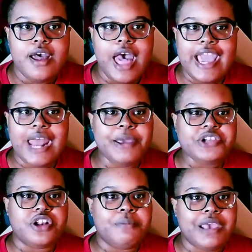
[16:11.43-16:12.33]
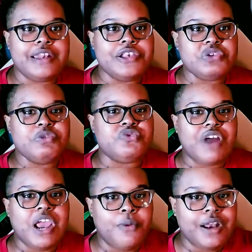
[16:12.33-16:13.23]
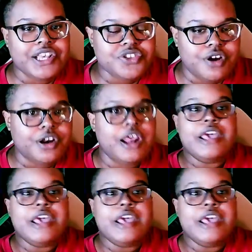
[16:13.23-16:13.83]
I gotta make sure the pan and zoom is right when I start